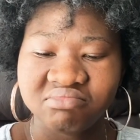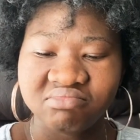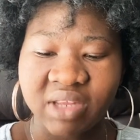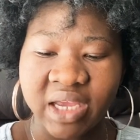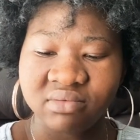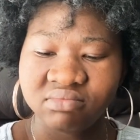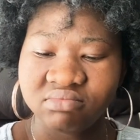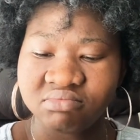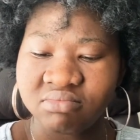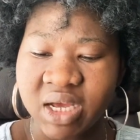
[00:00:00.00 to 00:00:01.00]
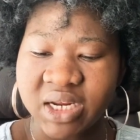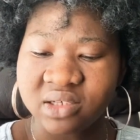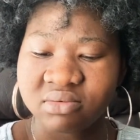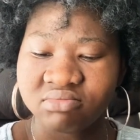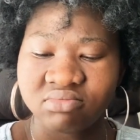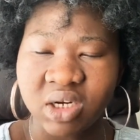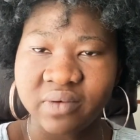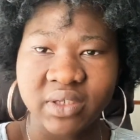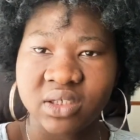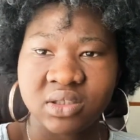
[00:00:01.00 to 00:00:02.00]
then medes, whatever
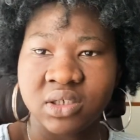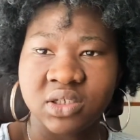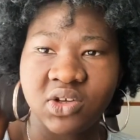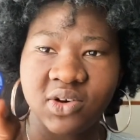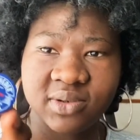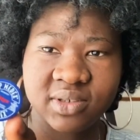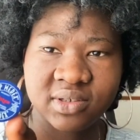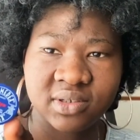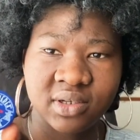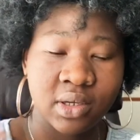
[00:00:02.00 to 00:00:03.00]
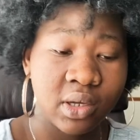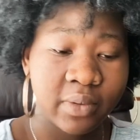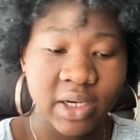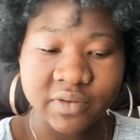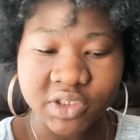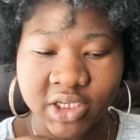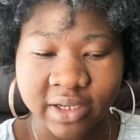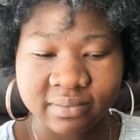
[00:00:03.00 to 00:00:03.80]
this thing is called. Whatever, Sha.